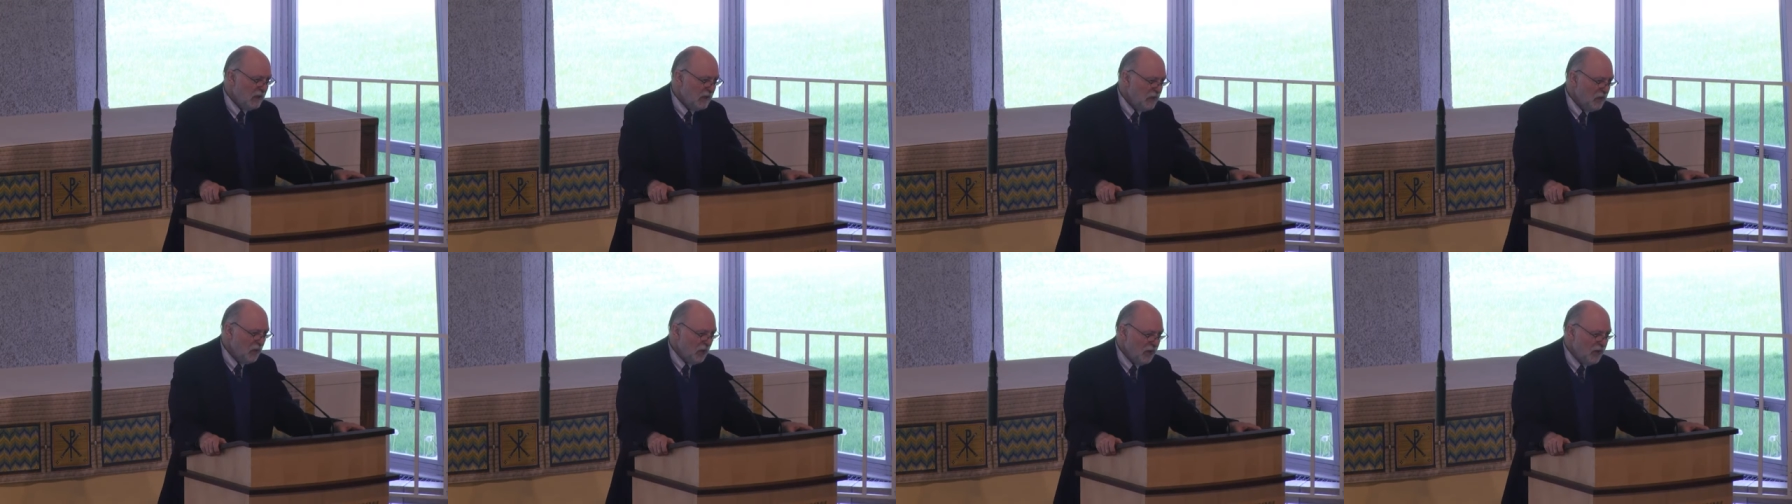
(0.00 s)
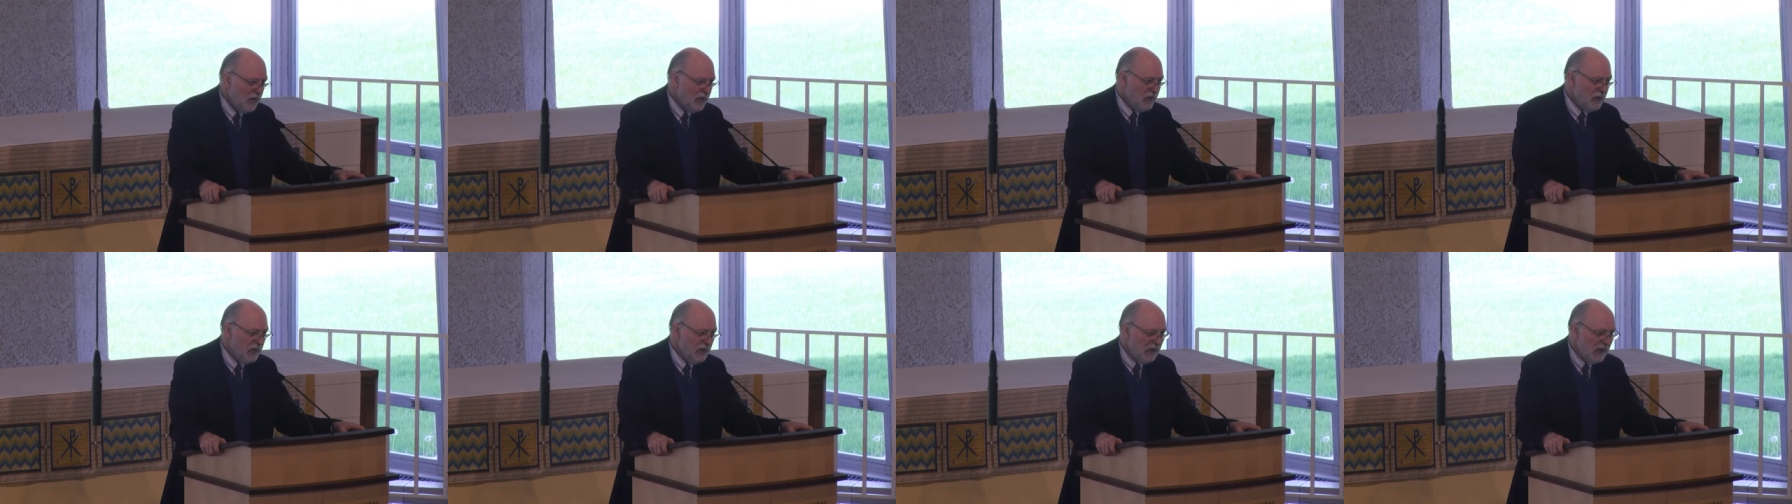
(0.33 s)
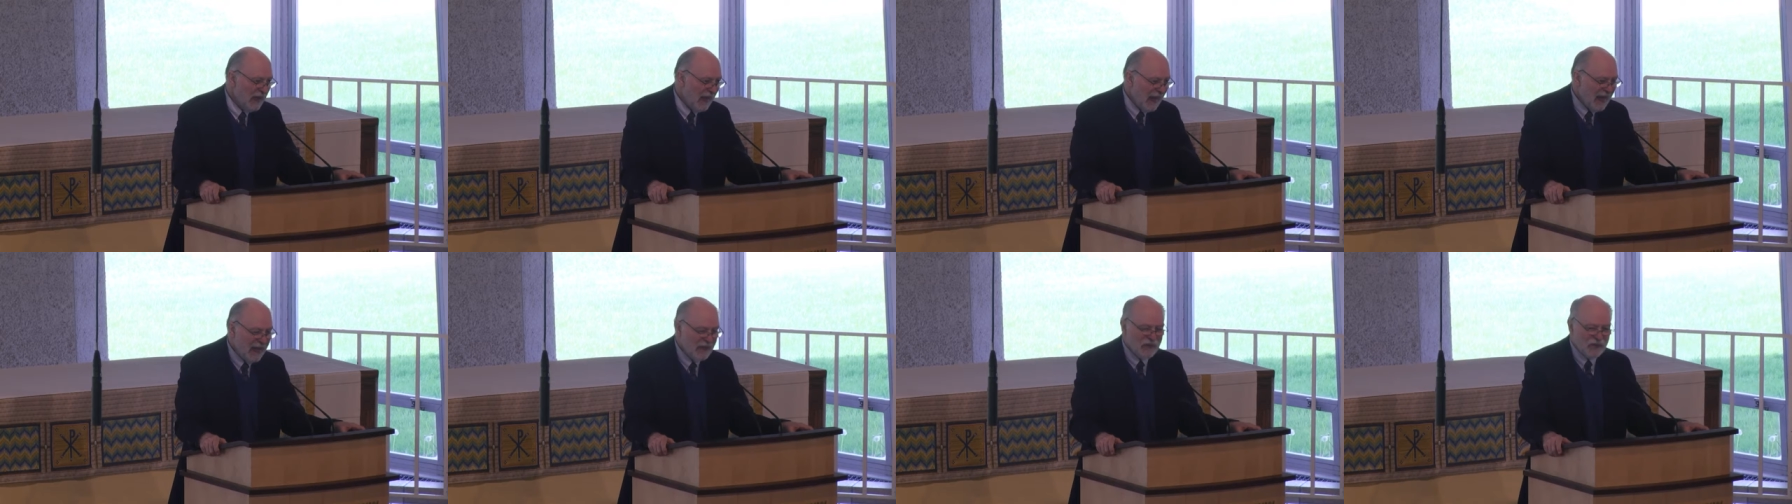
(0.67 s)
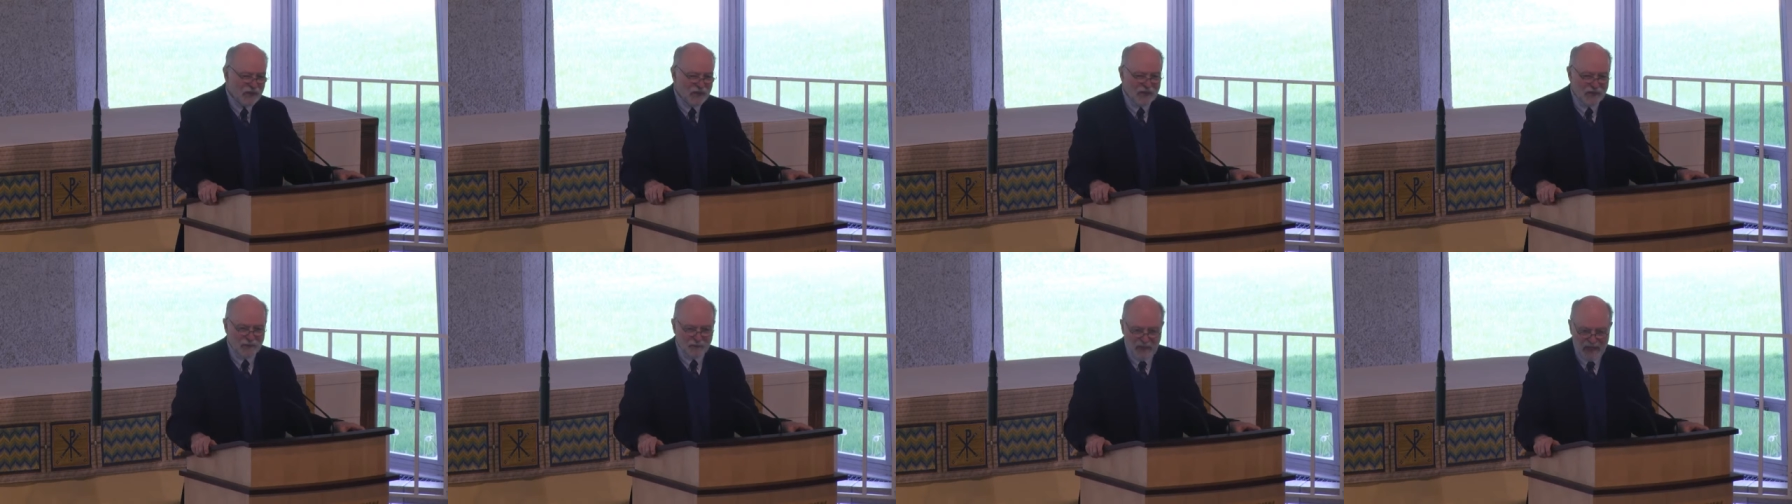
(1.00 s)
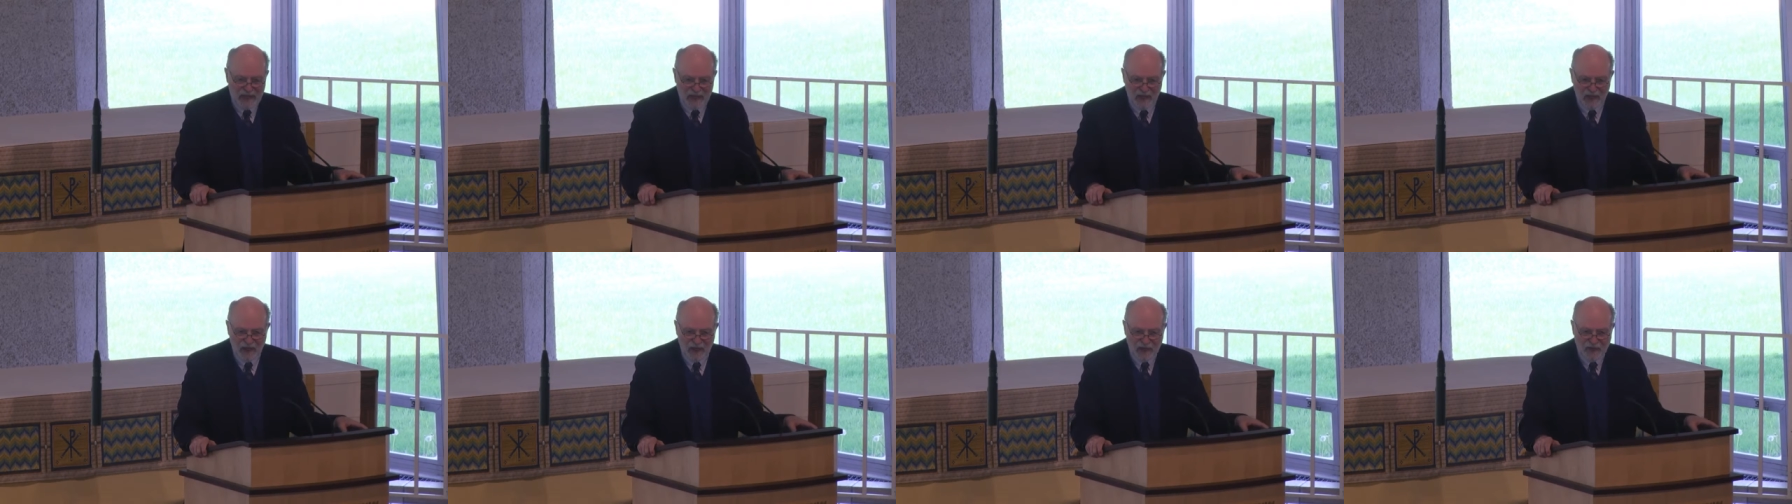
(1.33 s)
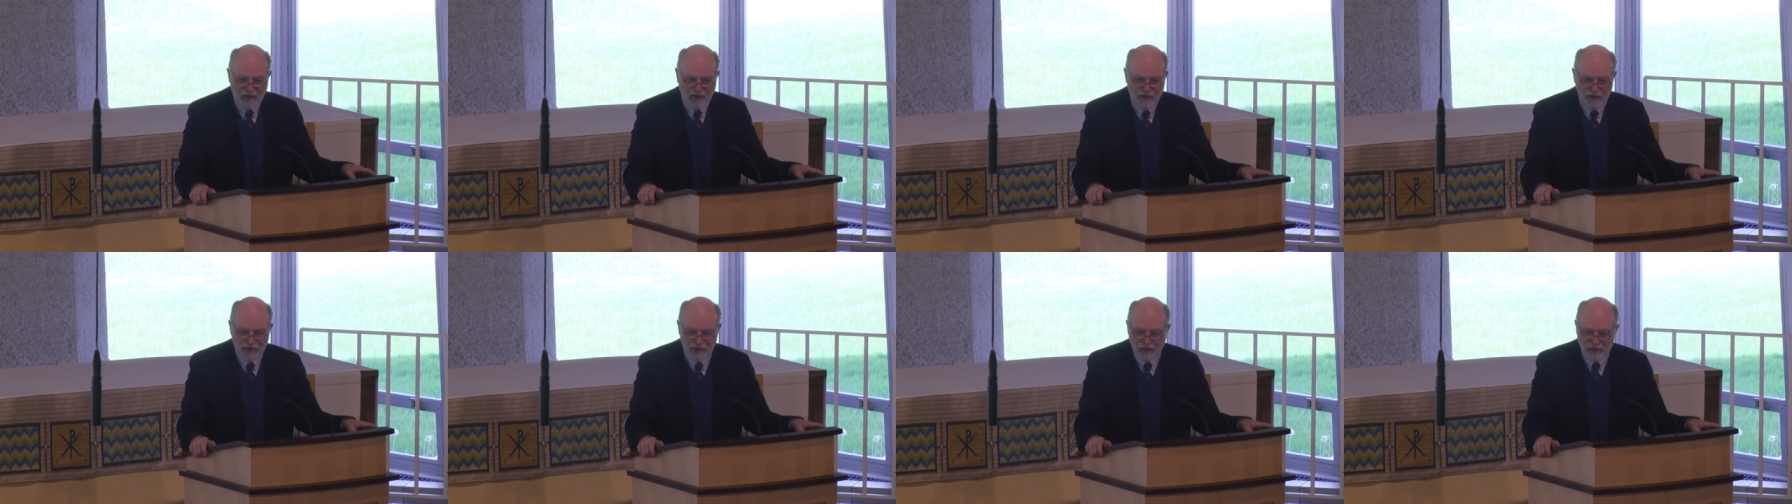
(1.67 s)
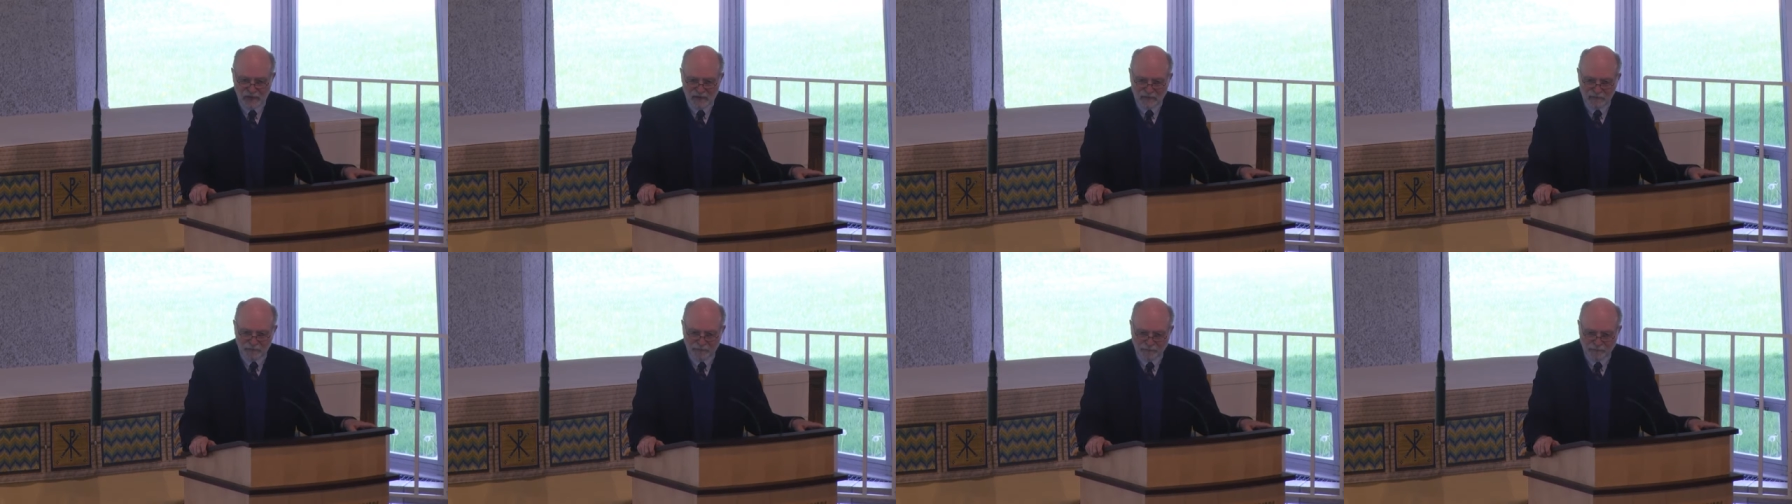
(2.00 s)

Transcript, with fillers: northern Alaska because